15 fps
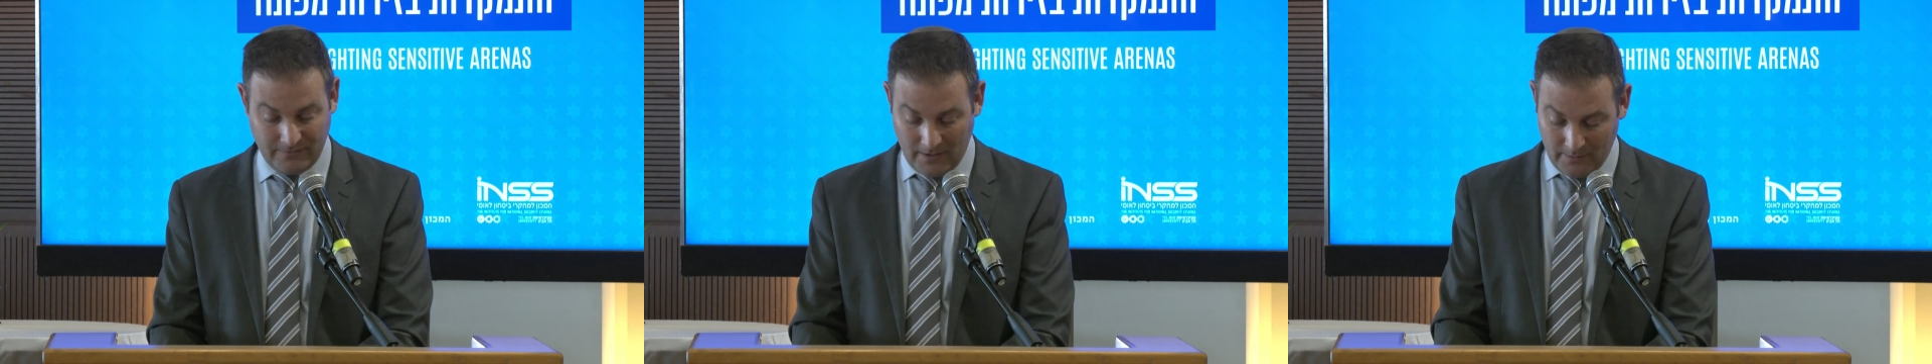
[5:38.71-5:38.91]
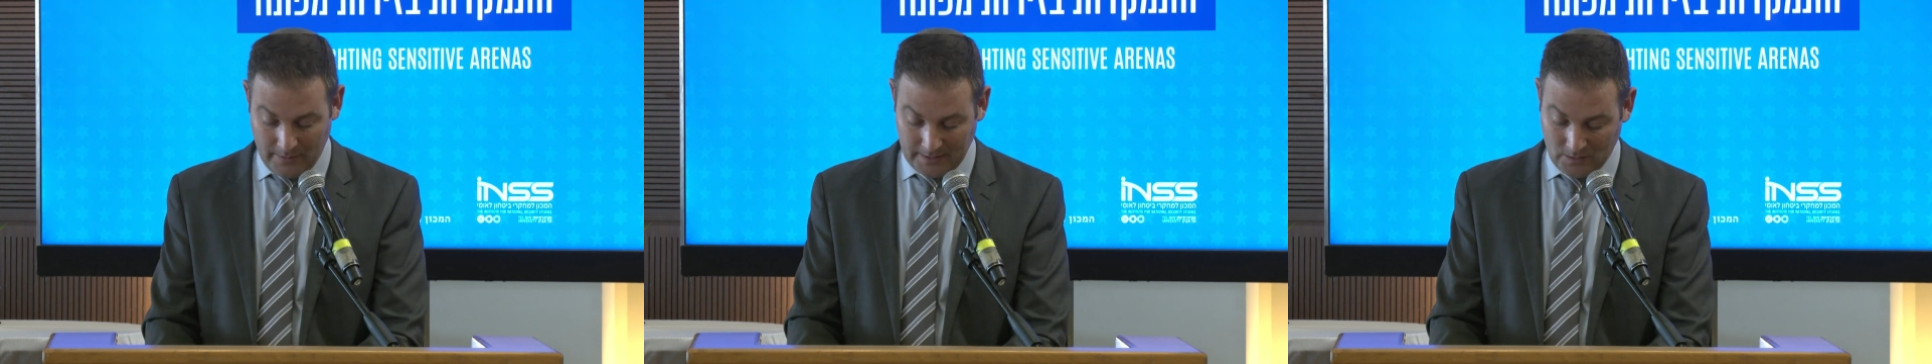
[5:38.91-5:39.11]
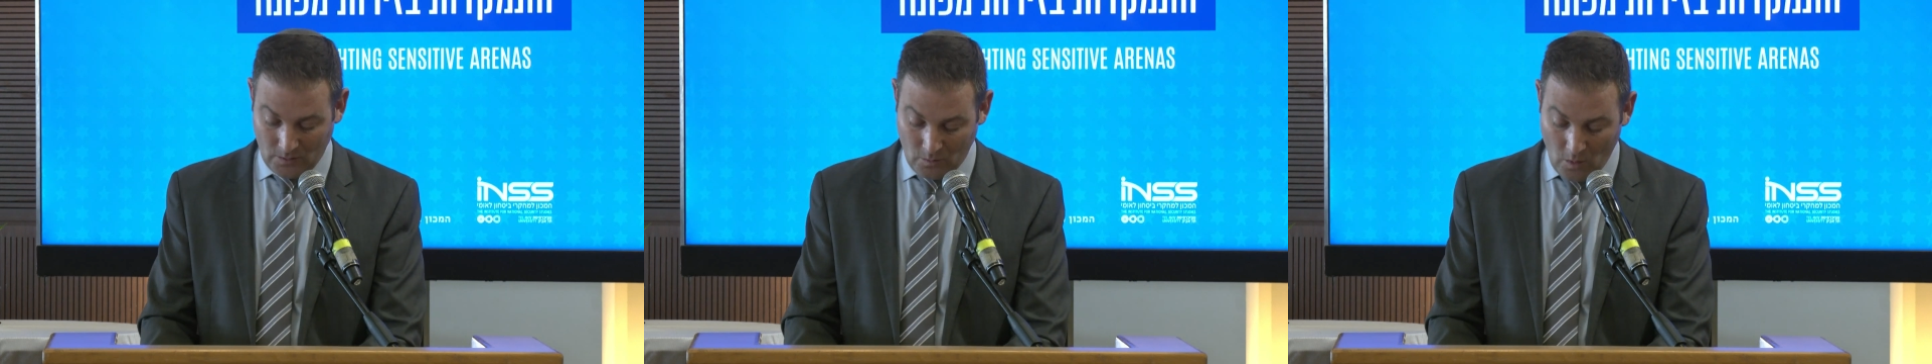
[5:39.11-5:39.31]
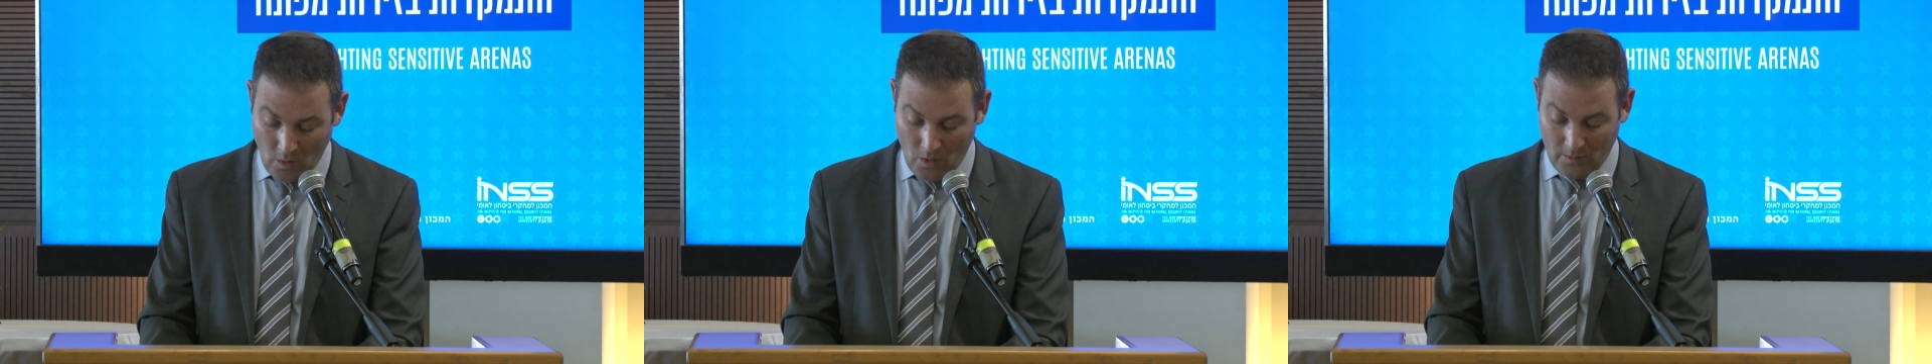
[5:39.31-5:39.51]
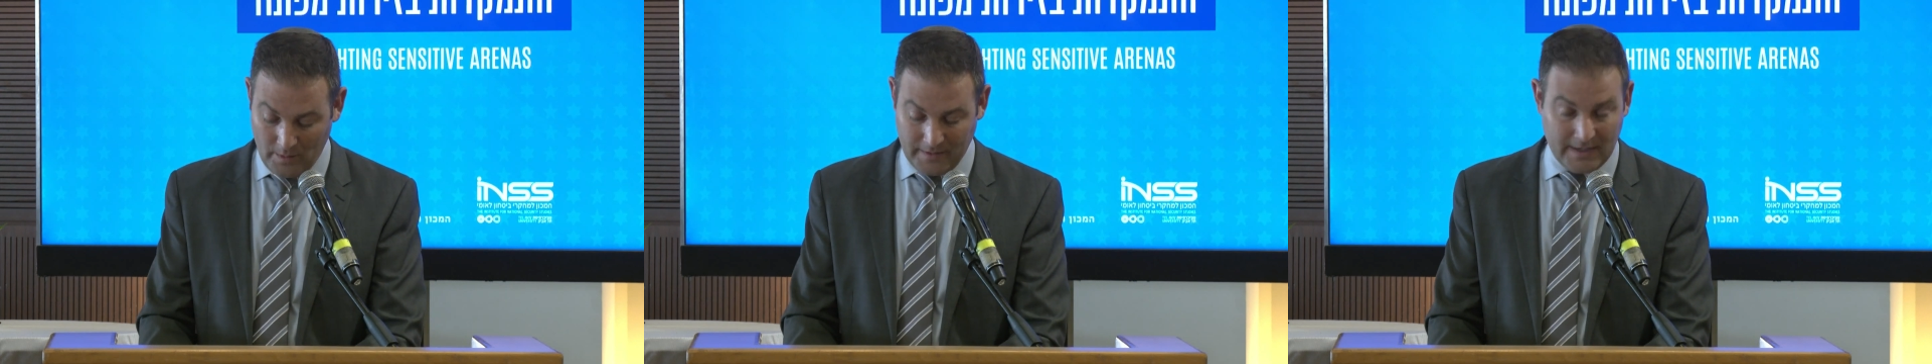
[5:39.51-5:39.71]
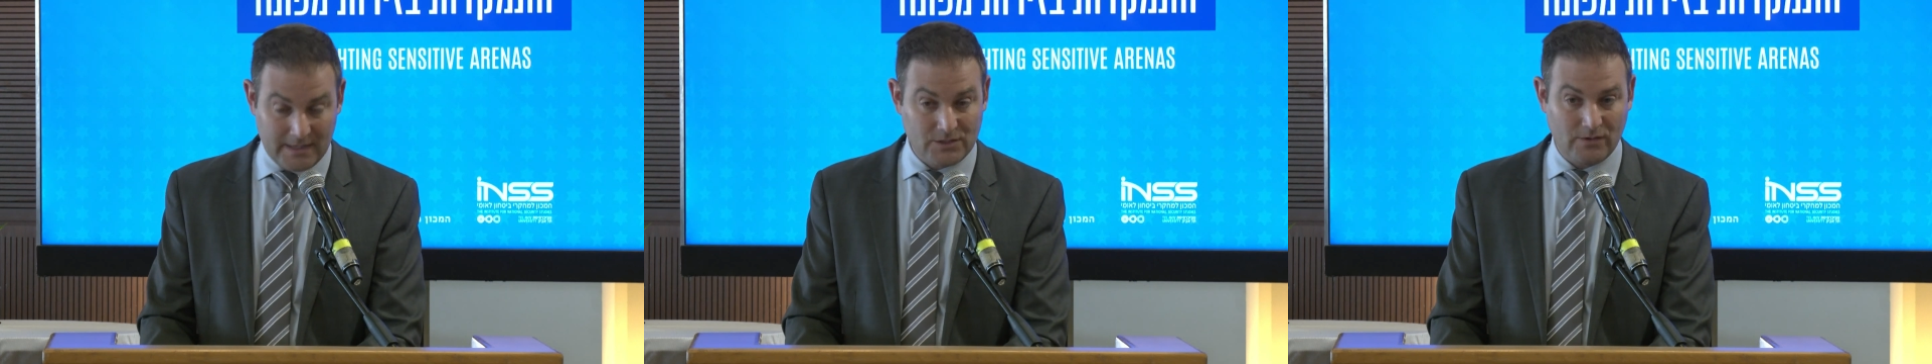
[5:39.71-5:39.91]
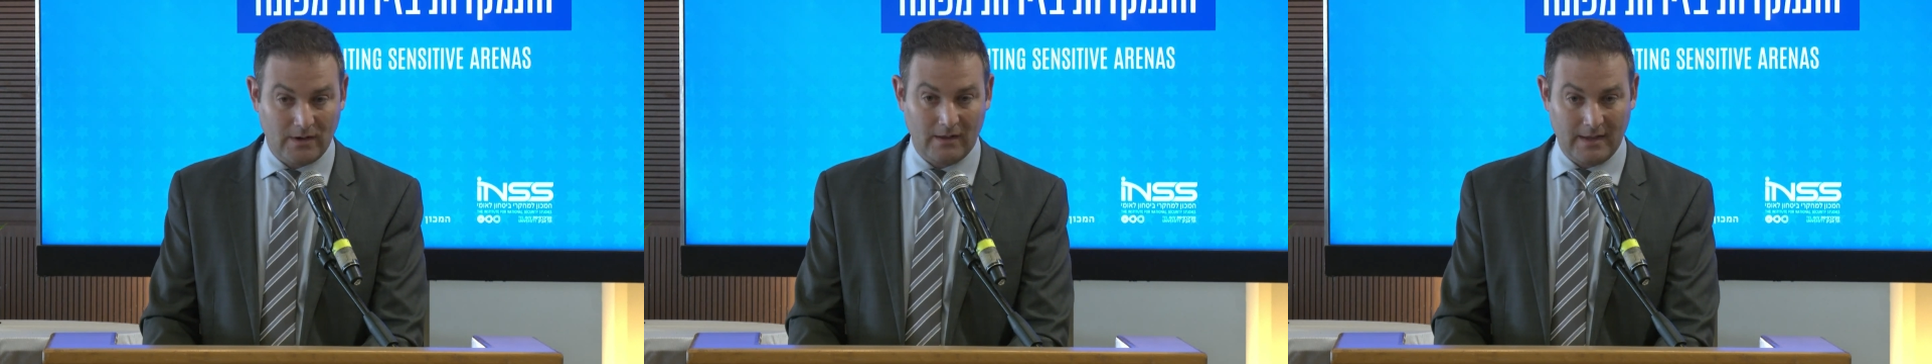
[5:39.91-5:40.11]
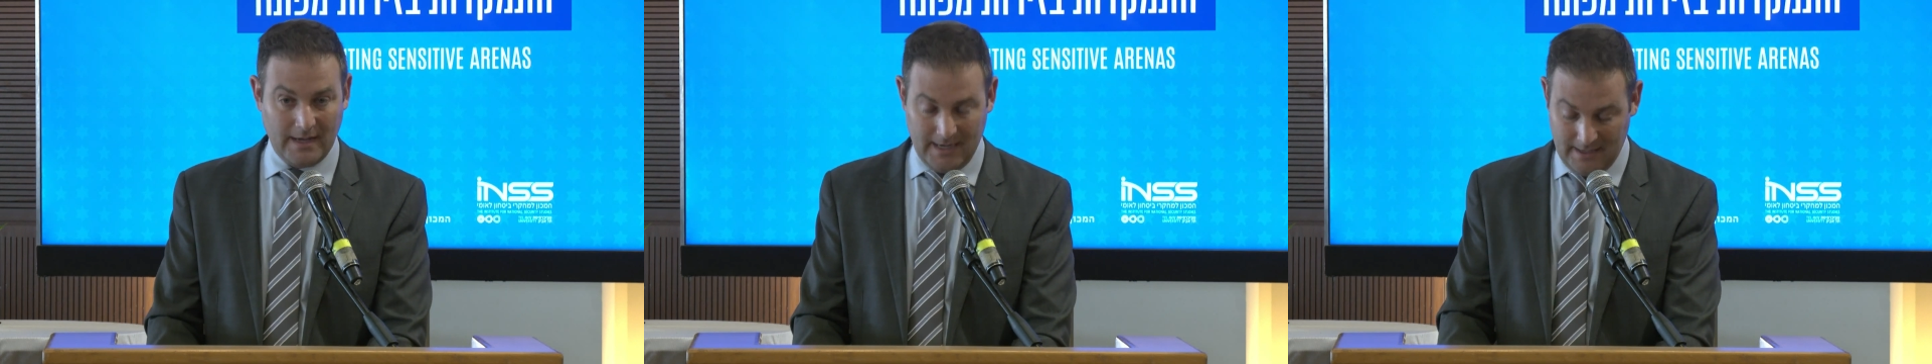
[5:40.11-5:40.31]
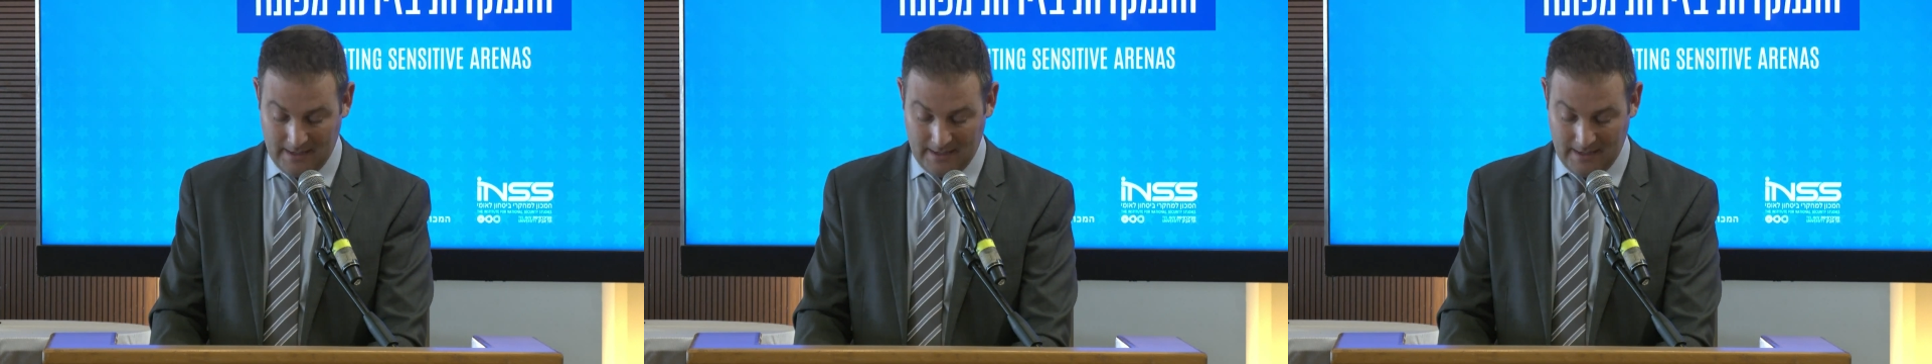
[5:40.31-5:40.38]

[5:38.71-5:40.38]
following the war with Israel